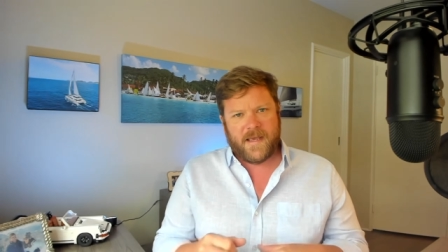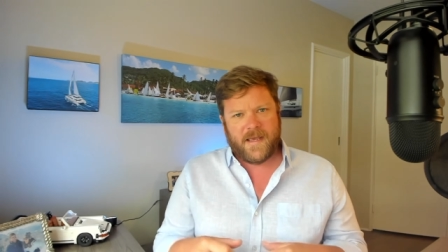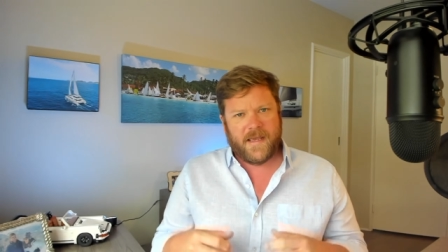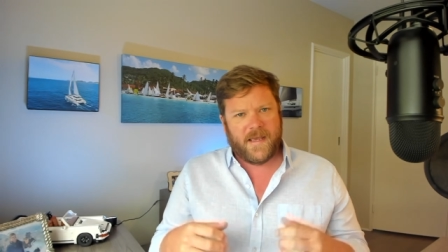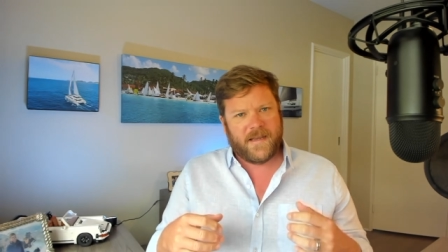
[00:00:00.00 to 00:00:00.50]

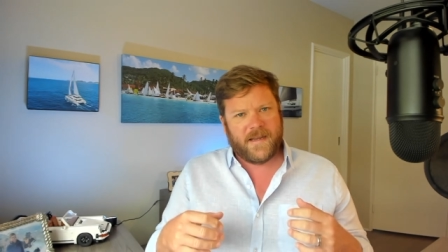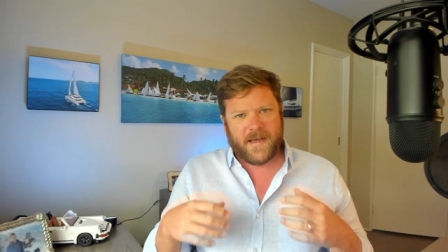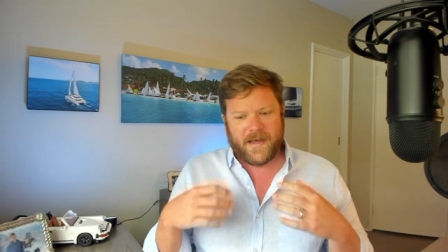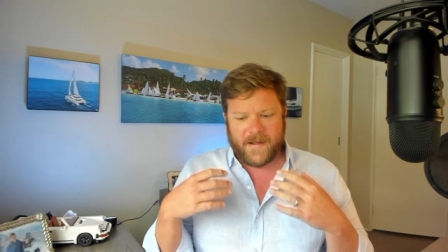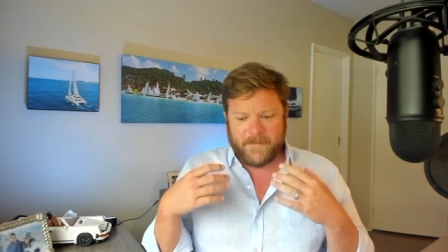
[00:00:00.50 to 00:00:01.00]
And,
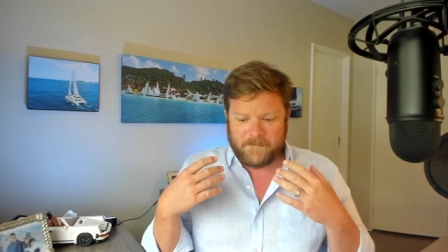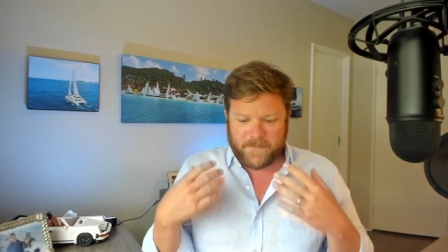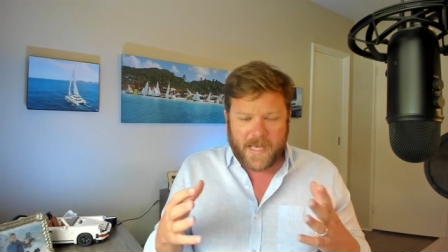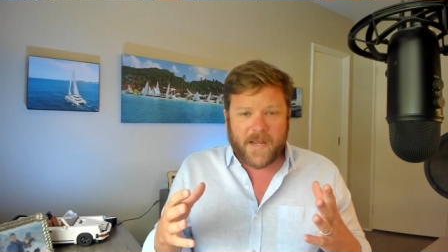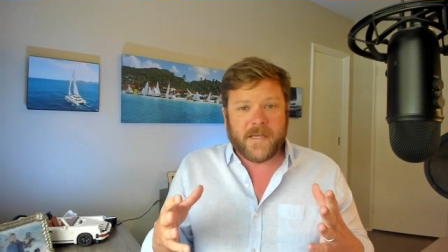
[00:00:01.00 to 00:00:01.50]
um,
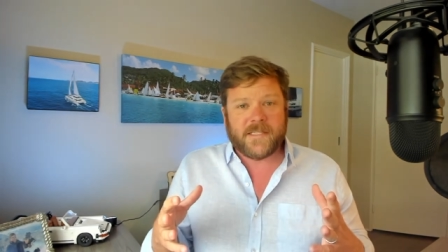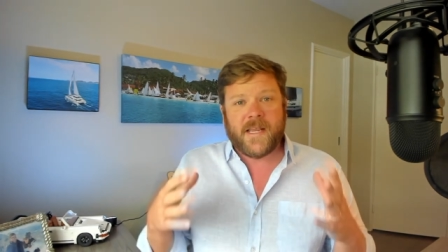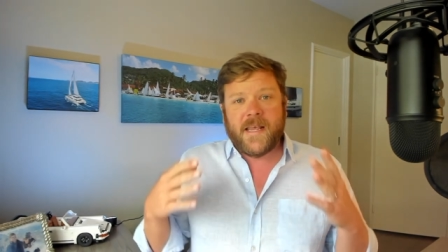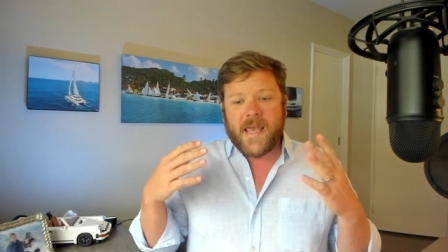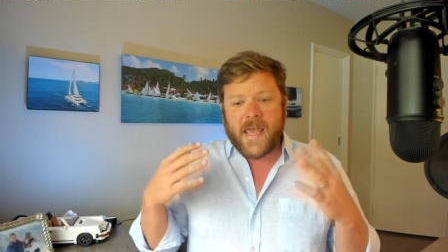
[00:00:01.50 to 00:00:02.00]
anyways,
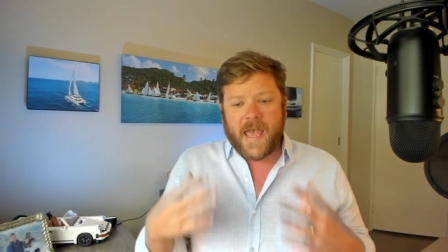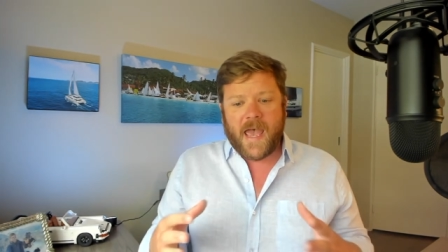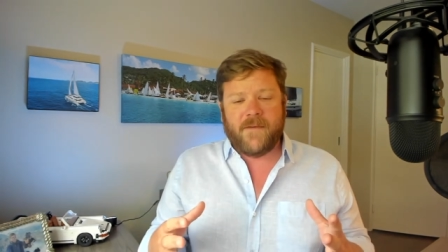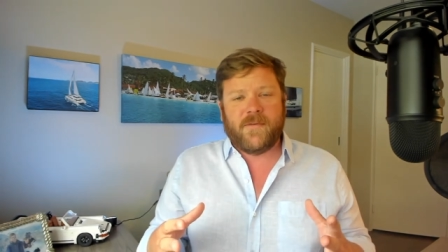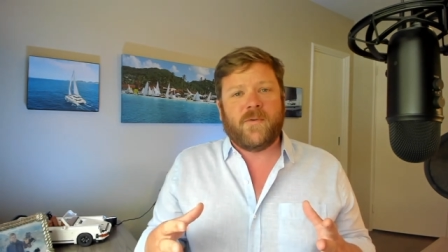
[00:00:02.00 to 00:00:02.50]

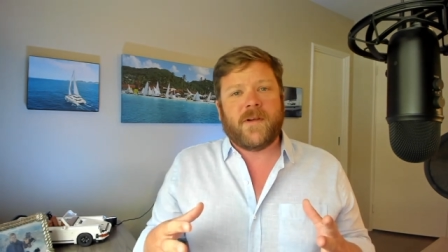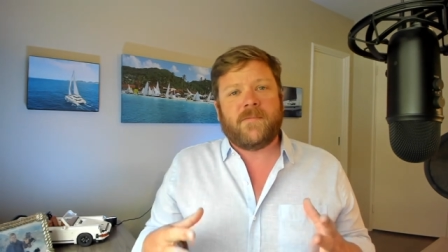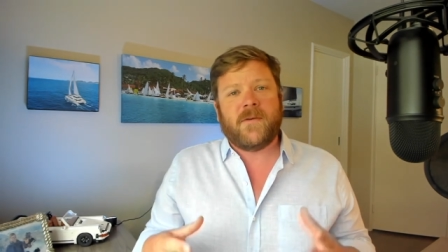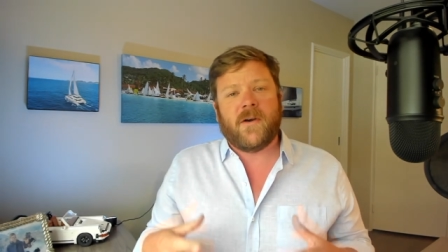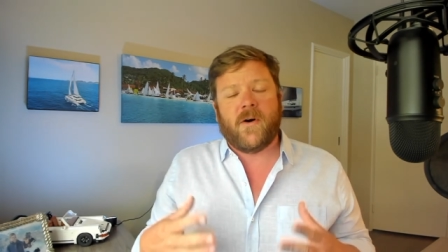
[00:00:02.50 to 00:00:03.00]
have it with
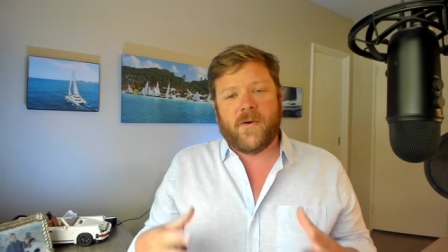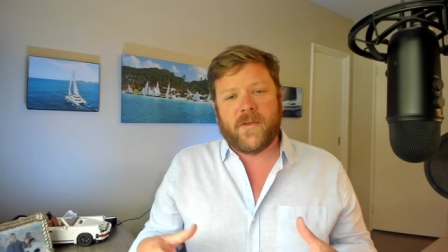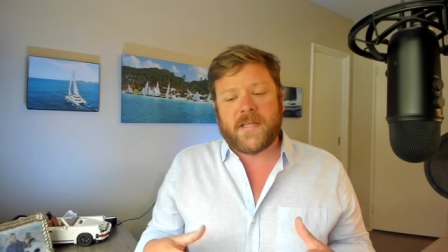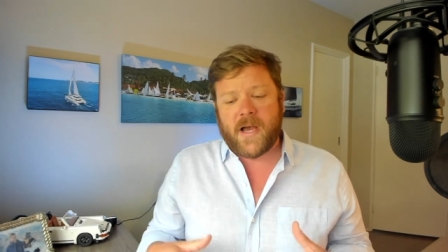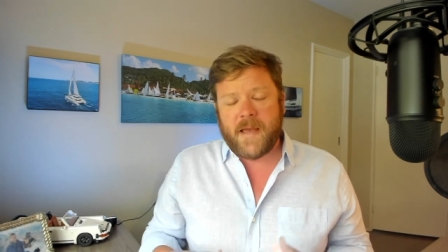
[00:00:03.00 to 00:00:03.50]
me all
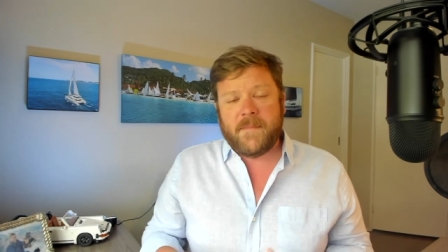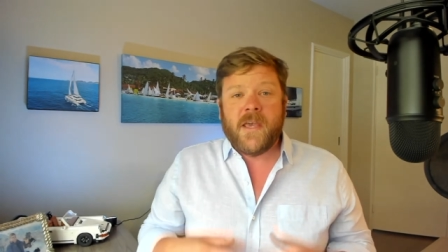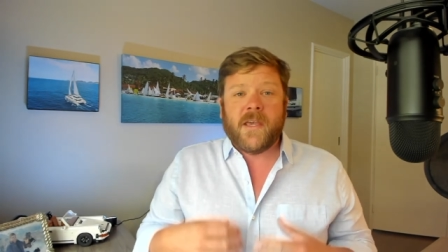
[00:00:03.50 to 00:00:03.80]
the time.